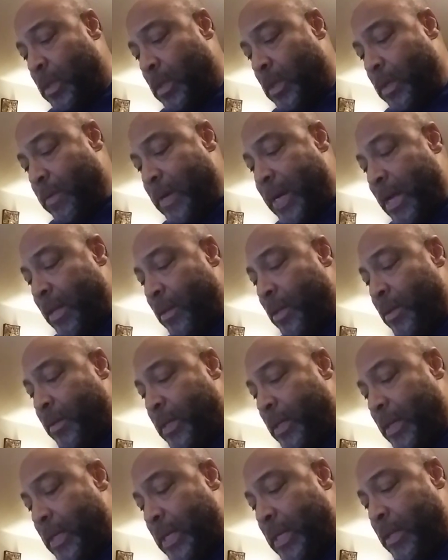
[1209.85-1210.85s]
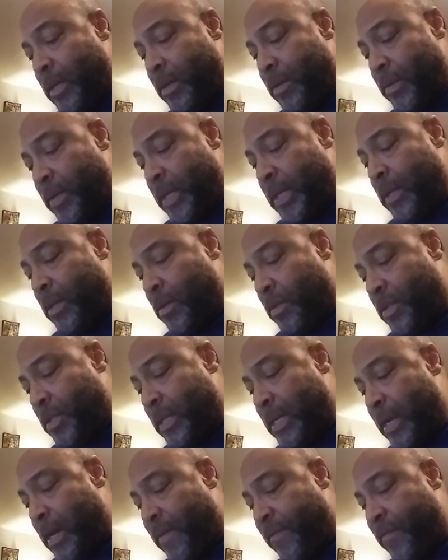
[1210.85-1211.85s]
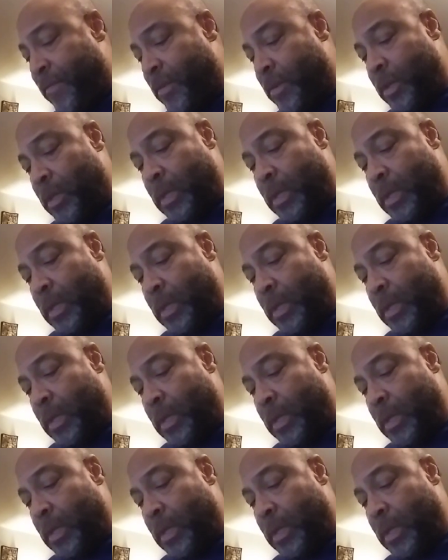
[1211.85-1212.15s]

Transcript: your outlook in your in yourself,